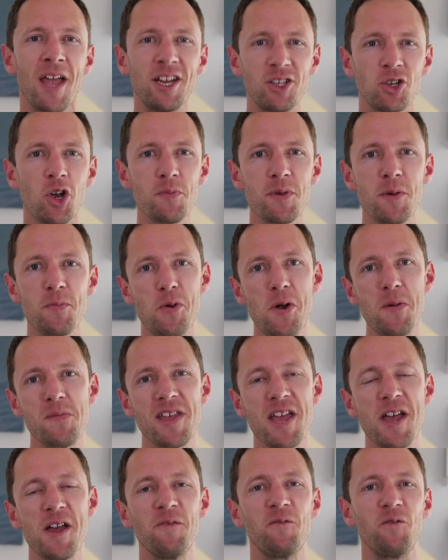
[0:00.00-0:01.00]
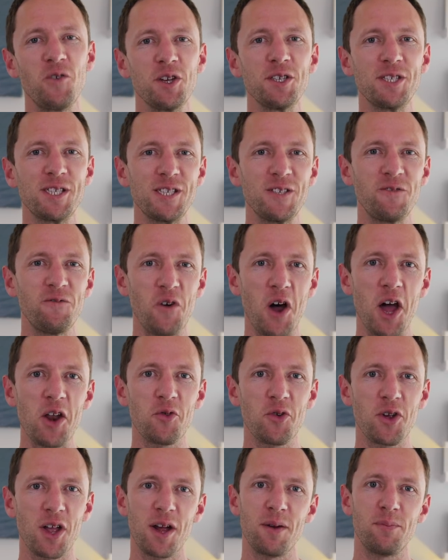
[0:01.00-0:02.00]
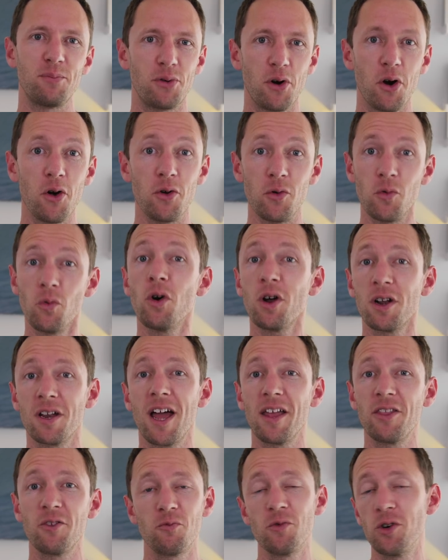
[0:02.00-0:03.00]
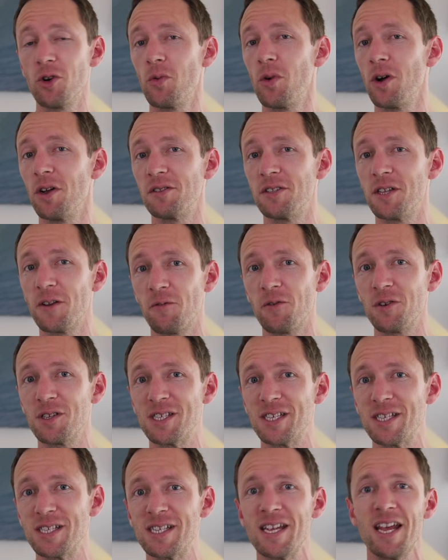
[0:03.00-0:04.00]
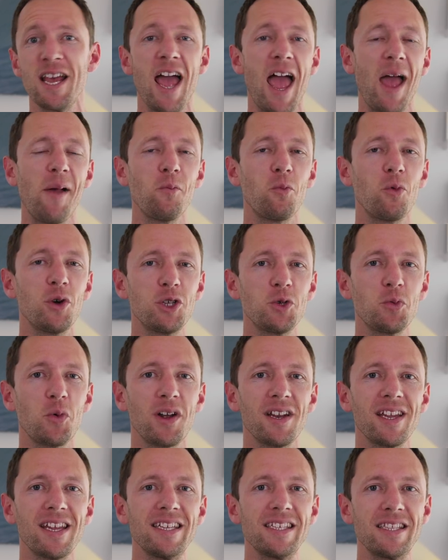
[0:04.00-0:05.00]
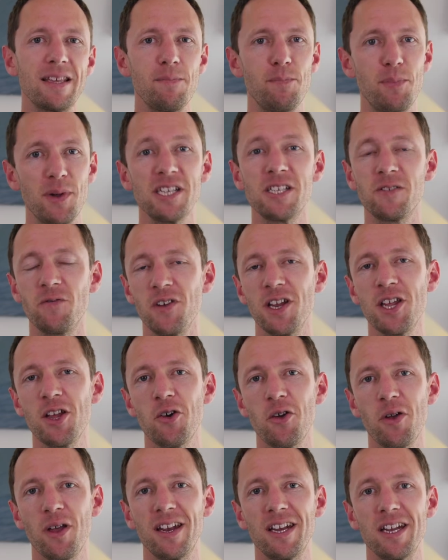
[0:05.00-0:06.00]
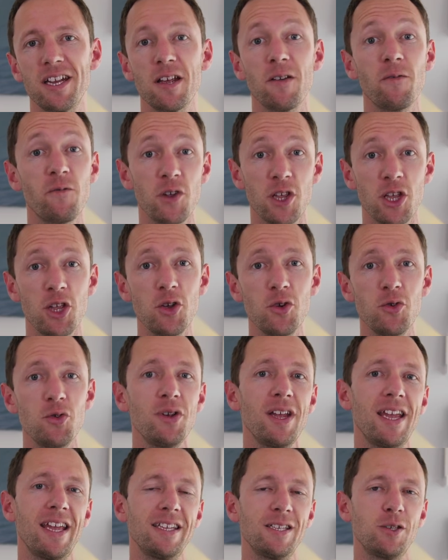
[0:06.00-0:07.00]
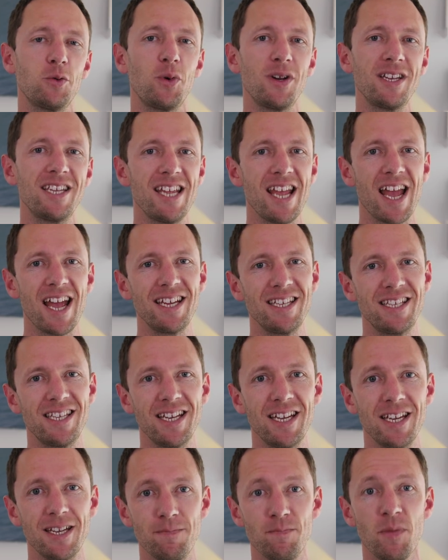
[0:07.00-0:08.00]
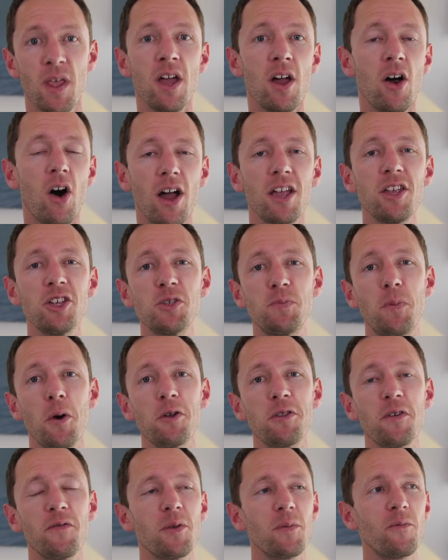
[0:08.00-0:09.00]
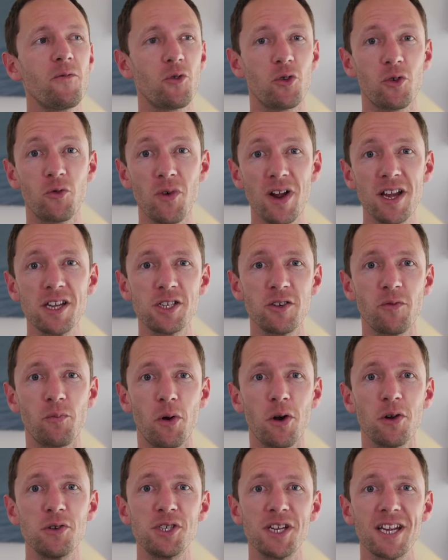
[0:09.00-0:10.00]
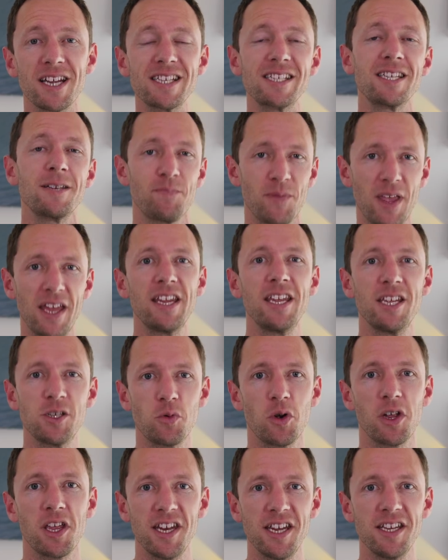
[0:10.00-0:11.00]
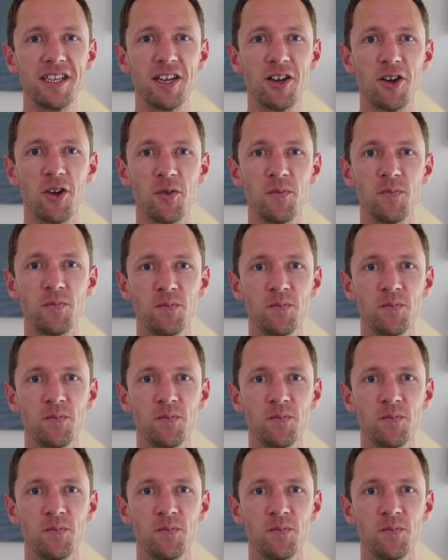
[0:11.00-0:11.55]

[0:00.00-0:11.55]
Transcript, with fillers: Adobe Premiere versus Final Cut Pro. What are the real world differences and which one is the best video editor for you in 2018? I use both of them for a range of projects, and here's what you need to know.